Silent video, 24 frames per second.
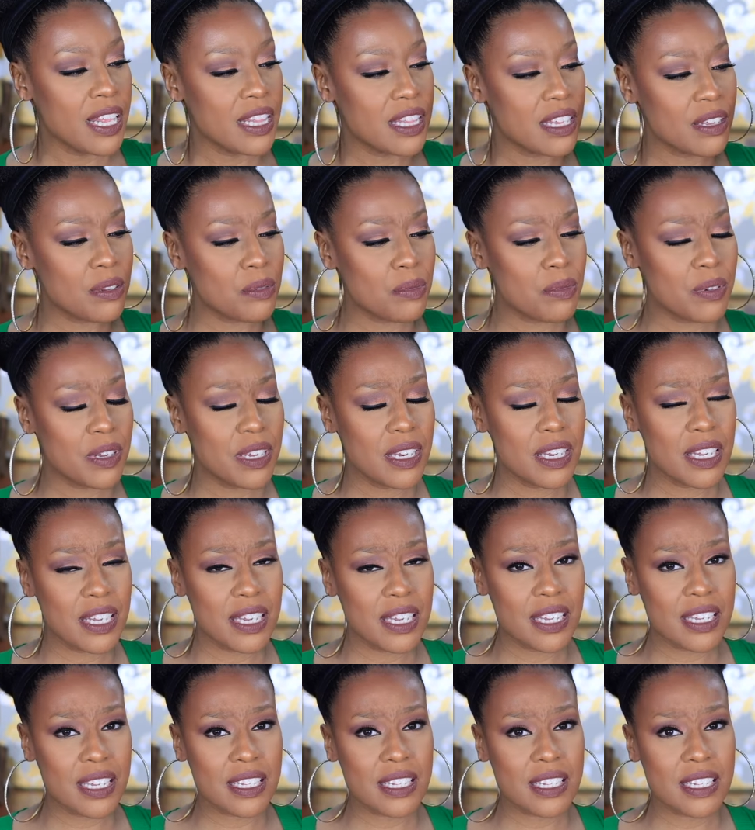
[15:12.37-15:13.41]
This one
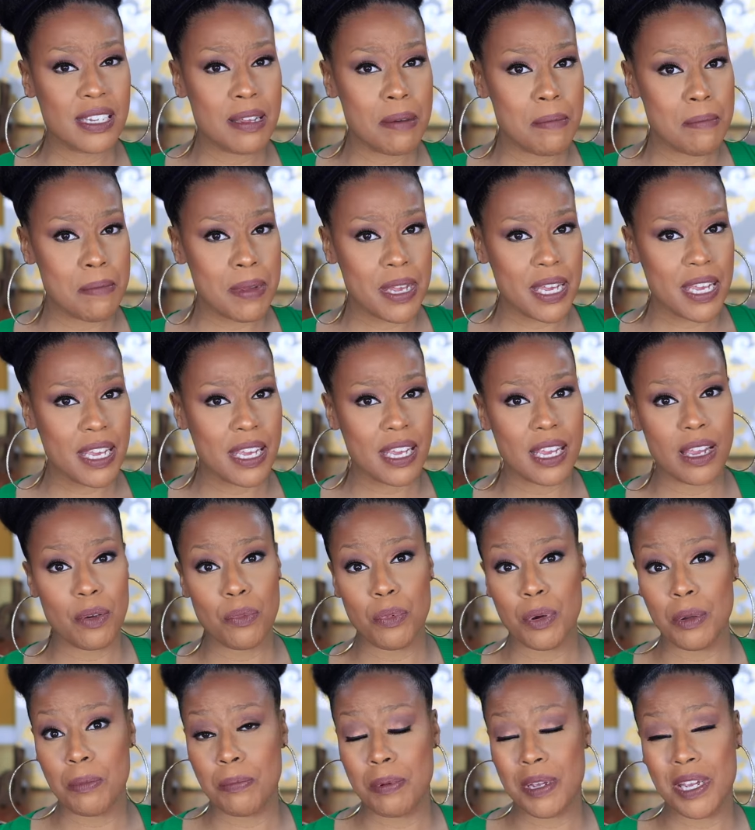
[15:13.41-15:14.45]
is, to me,
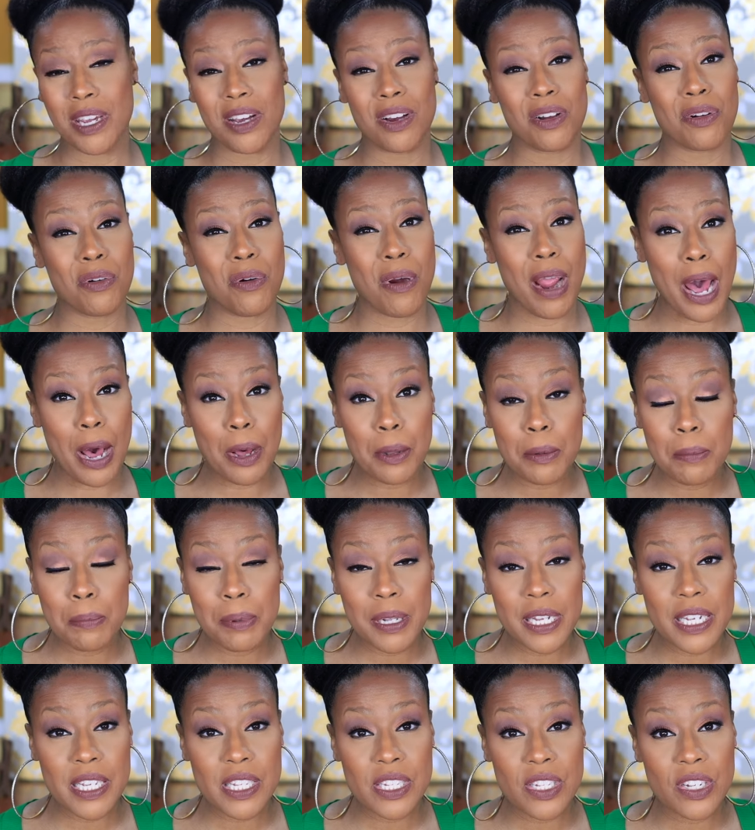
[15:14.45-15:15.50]
would be a crowd
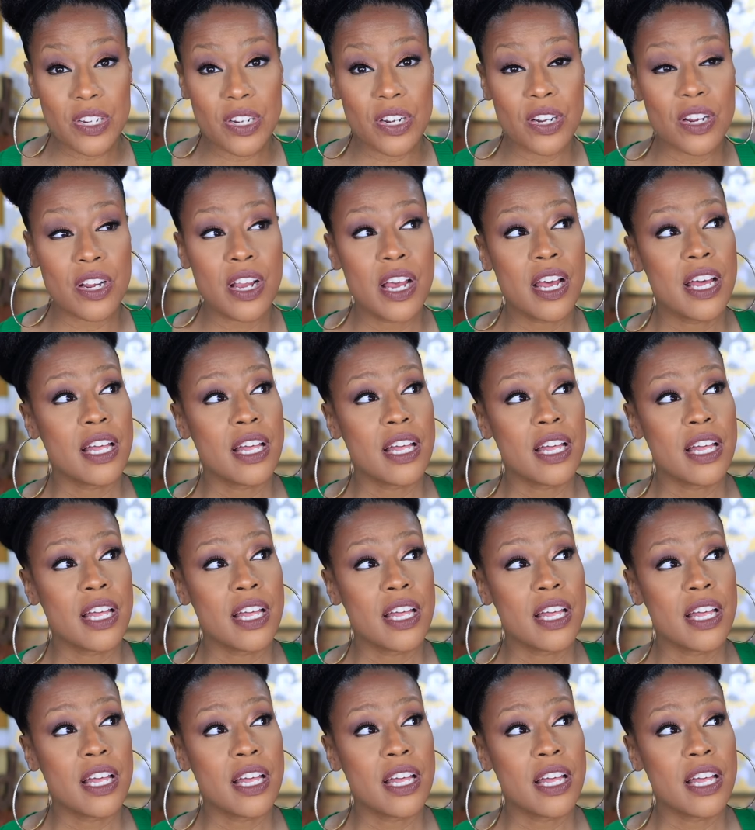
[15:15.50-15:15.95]
pleaser.